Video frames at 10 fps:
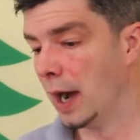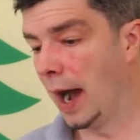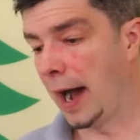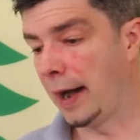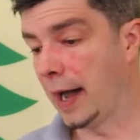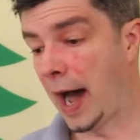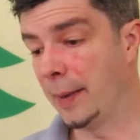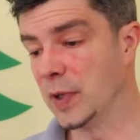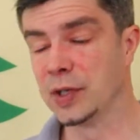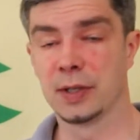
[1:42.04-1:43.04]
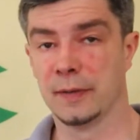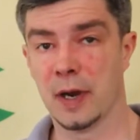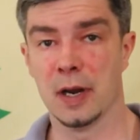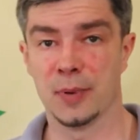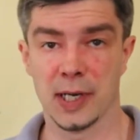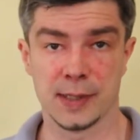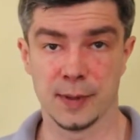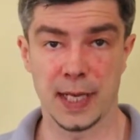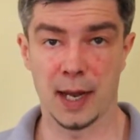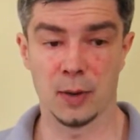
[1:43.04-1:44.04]
I'm usually very impressed
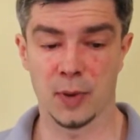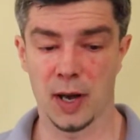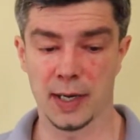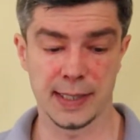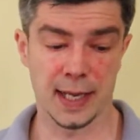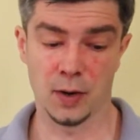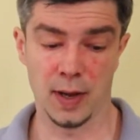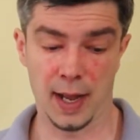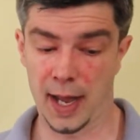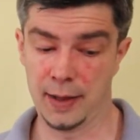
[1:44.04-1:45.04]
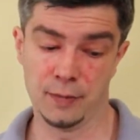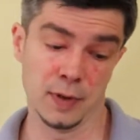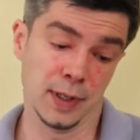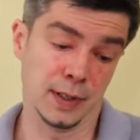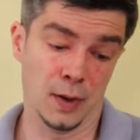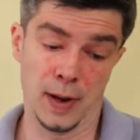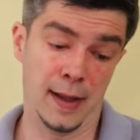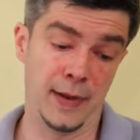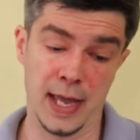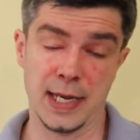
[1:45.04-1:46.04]
with Daiwa products. I really don't
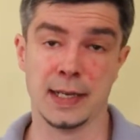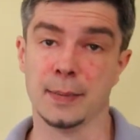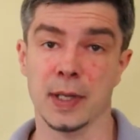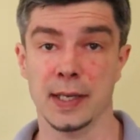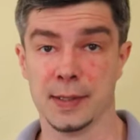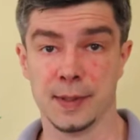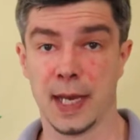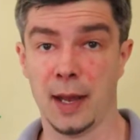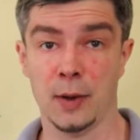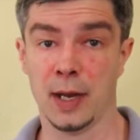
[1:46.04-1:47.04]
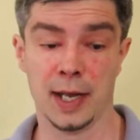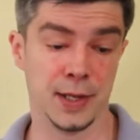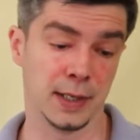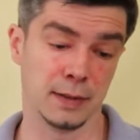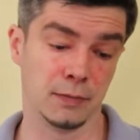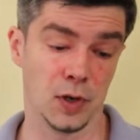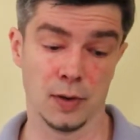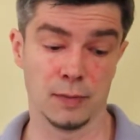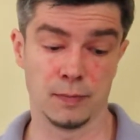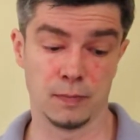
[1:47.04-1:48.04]
have any complaints with Daiwa. I think
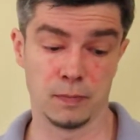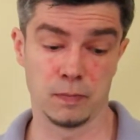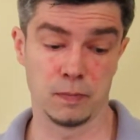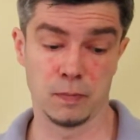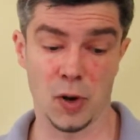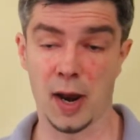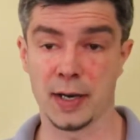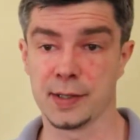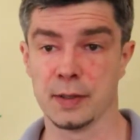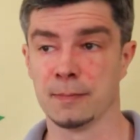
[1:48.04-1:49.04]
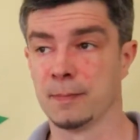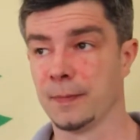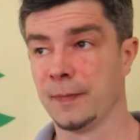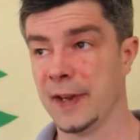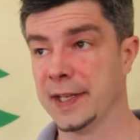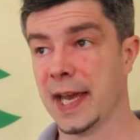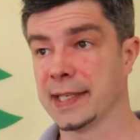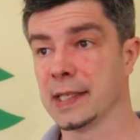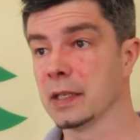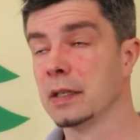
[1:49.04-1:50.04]
their products are
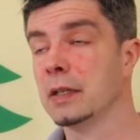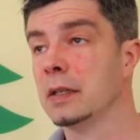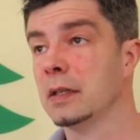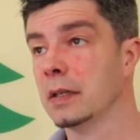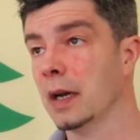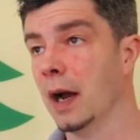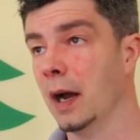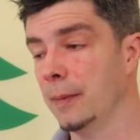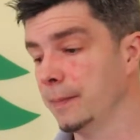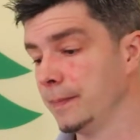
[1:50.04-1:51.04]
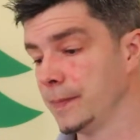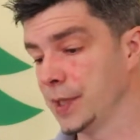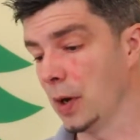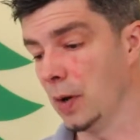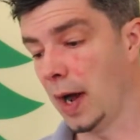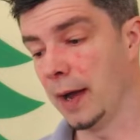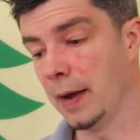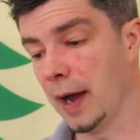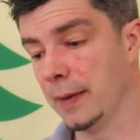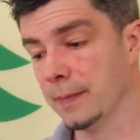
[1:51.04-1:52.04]
fantastic. So
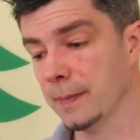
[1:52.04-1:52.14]
I